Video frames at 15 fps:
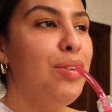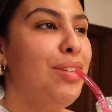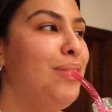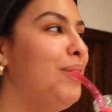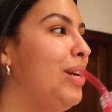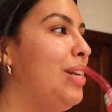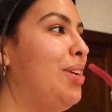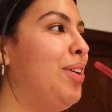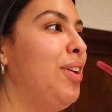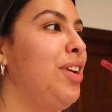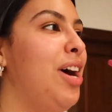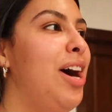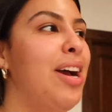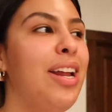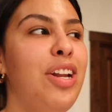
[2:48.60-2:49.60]

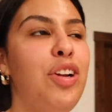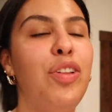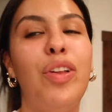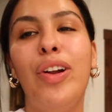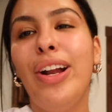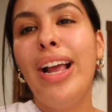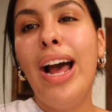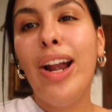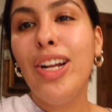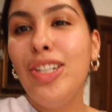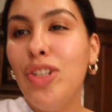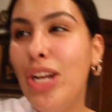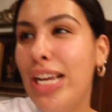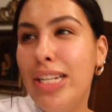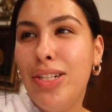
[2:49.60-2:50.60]
young and you're learning how to
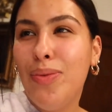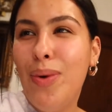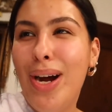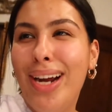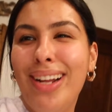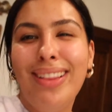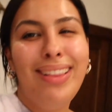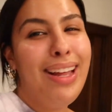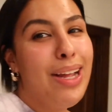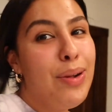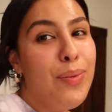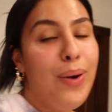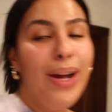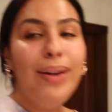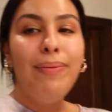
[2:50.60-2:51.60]
taste wine and
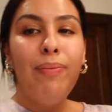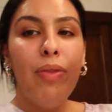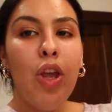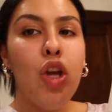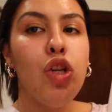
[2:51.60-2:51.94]
like wine,